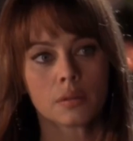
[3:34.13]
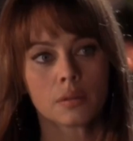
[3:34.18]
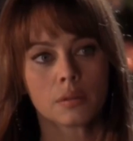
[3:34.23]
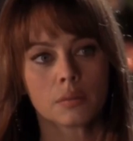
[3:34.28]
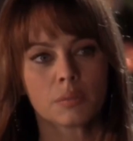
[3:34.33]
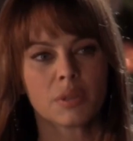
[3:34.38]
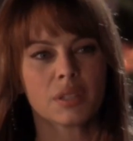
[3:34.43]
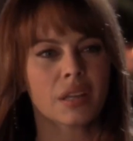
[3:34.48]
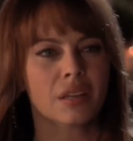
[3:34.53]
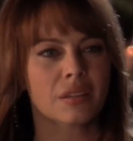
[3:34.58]

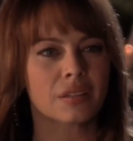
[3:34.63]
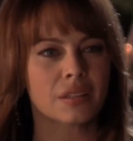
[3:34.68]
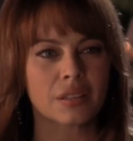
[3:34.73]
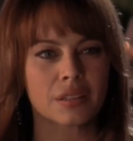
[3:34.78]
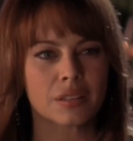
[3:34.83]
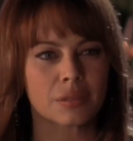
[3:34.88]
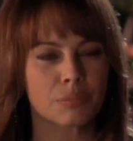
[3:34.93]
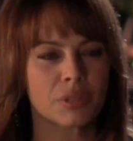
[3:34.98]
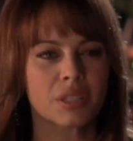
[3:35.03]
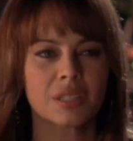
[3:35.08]
But not
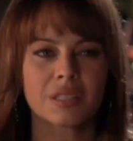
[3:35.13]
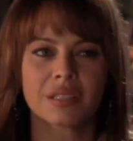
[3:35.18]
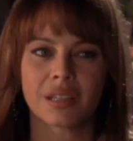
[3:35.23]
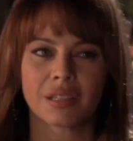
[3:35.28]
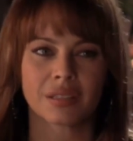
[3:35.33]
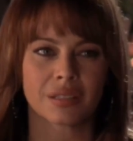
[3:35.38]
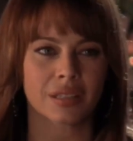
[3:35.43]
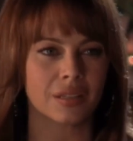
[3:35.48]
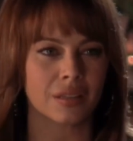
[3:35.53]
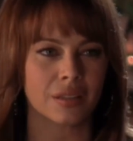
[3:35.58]
Linda. Please let
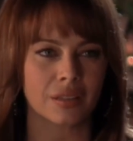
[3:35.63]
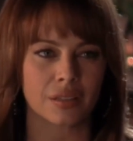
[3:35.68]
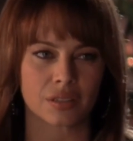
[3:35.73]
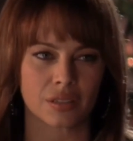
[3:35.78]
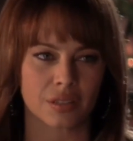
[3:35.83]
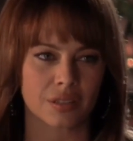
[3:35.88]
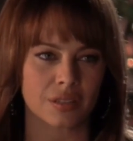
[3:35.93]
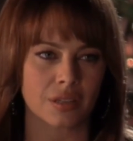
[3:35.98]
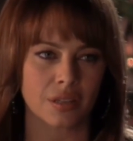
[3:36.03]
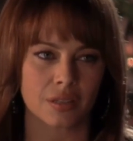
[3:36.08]
Linda think she
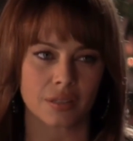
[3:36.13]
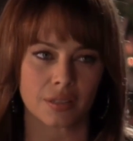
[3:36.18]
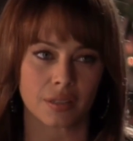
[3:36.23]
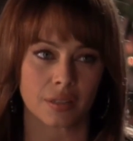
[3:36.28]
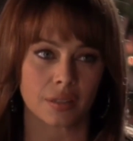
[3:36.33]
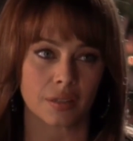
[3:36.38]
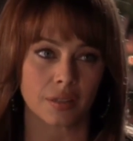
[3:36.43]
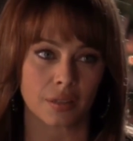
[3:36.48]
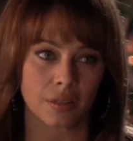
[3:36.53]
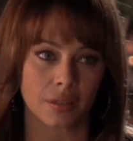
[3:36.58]
has an
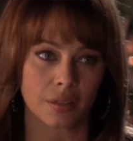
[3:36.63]
STD.